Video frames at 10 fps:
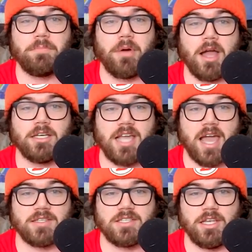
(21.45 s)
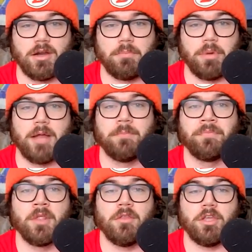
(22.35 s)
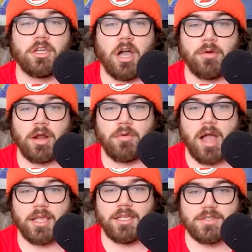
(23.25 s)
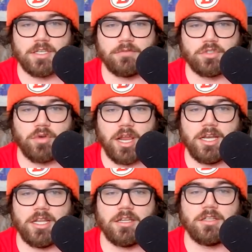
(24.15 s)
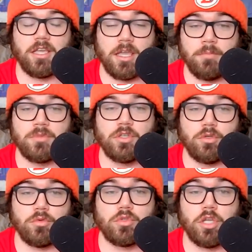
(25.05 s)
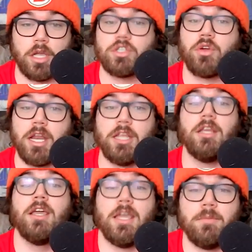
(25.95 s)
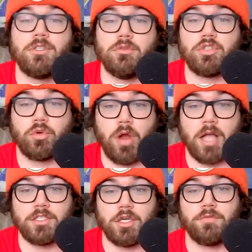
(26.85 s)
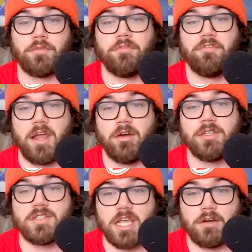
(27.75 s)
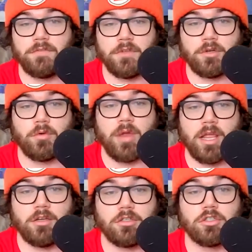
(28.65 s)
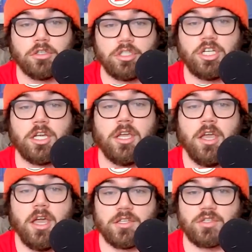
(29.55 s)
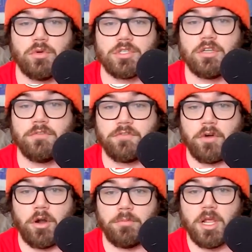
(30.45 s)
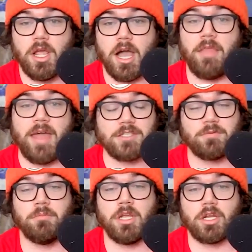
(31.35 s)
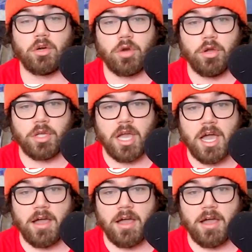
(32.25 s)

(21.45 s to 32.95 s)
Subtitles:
podcast here. But the Colorado Rockies have traded him to Toronto for veteran center fielder Randal Grichuk, a source confirmed. That's from Nick Groke.